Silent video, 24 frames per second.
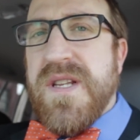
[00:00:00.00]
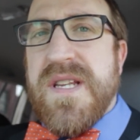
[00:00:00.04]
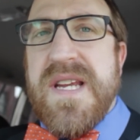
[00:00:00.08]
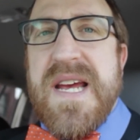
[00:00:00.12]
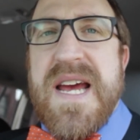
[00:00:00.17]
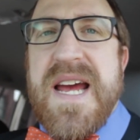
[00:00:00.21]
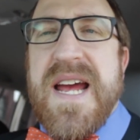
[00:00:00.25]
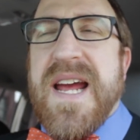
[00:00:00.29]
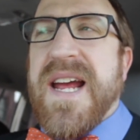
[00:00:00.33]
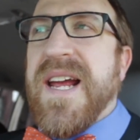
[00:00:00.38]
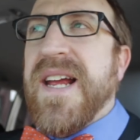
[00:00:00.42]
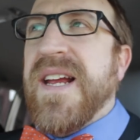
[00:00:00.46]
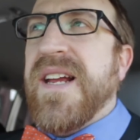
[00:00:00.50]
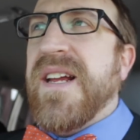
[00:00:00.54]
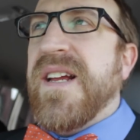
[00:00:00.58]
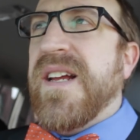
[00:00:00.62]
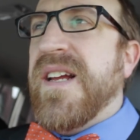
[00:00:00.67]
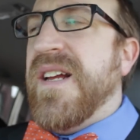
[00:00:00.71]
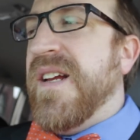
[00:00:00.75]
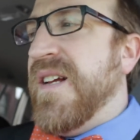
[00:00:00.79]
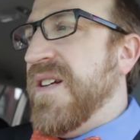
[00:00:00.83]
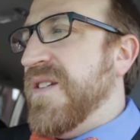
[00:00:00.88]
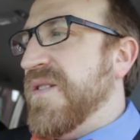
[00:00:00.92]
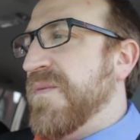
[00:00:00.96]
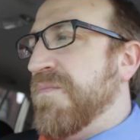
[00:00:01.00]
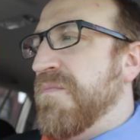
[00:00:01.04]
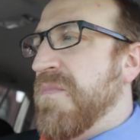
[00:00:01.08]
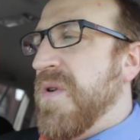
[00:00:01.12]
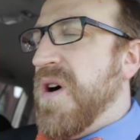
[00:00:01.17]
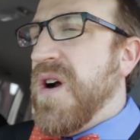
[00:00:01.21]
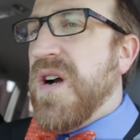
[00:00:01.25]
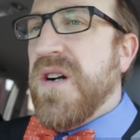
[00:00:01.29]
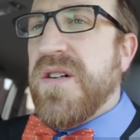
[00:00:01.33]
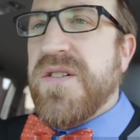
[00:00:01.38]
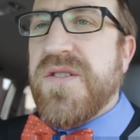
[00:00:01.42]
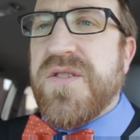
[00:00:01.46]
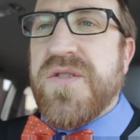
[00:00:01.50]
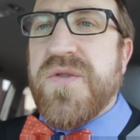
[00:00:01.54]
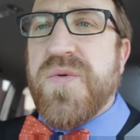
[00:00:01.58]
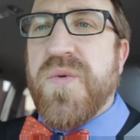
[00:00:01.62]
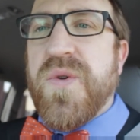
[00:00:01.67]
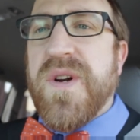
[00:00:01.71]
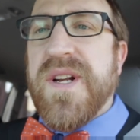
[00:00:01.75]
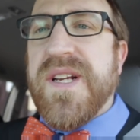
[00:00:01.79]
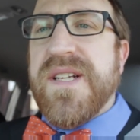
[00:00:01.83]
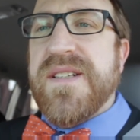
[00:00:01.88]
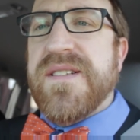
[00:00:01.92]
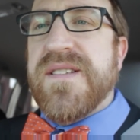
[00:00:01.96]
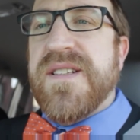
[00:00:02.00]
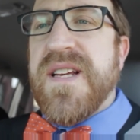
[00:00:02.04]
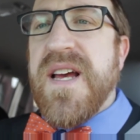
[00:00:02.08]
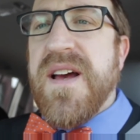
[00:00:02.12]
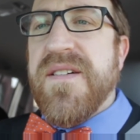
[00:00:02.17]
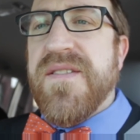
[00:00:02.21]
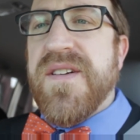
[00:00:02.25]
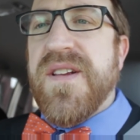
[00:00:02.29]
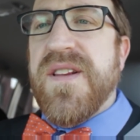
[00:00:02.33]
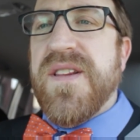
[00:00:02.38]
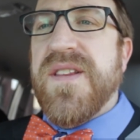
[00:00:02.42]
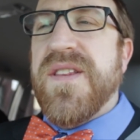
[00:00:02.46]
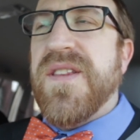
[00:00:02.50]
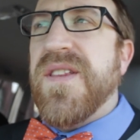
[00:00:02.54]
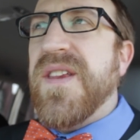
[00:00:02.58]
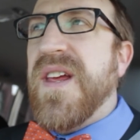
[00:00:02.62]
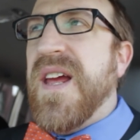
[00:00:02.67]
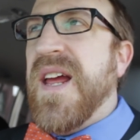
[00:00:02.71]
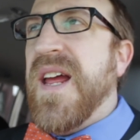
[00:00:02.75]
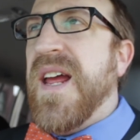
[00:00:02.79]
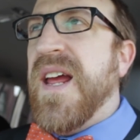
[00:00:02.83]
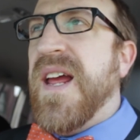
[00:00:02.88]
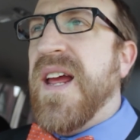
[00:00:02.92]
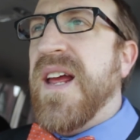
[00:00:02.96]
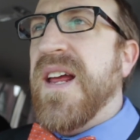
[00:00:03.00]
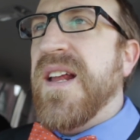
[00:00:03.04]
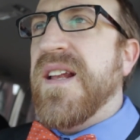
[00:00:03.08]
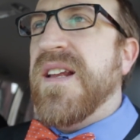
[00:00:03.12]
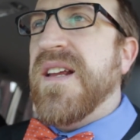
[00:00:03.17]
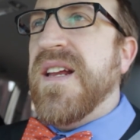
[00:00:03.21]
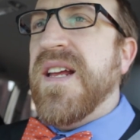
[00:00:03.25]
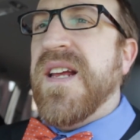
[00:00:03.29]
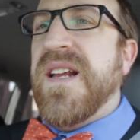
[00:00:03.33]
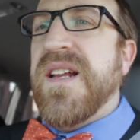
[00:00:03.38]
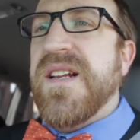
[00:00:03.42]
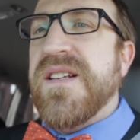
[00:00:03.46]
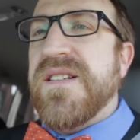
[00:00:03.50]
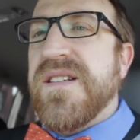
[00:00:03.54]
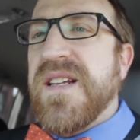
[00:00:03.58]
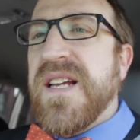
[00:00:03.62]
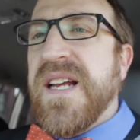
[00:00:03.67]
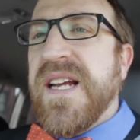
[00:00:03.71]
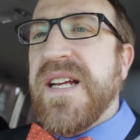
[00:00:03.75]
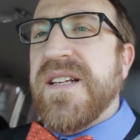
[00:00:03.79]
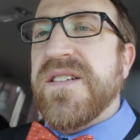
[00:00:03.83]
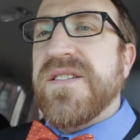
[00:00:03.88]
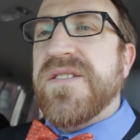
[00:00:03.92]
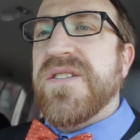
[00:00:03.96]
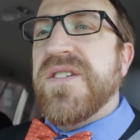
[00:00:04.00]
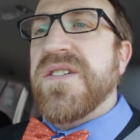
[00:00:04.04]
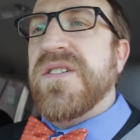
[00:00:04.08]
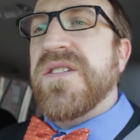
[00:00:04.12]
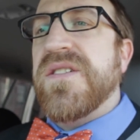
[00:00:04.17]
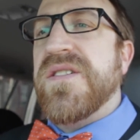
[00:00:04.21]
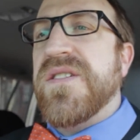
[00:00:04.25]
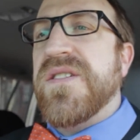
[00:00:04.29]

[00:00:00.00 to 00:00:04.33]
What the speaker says: Today is March 27th, and it is Easter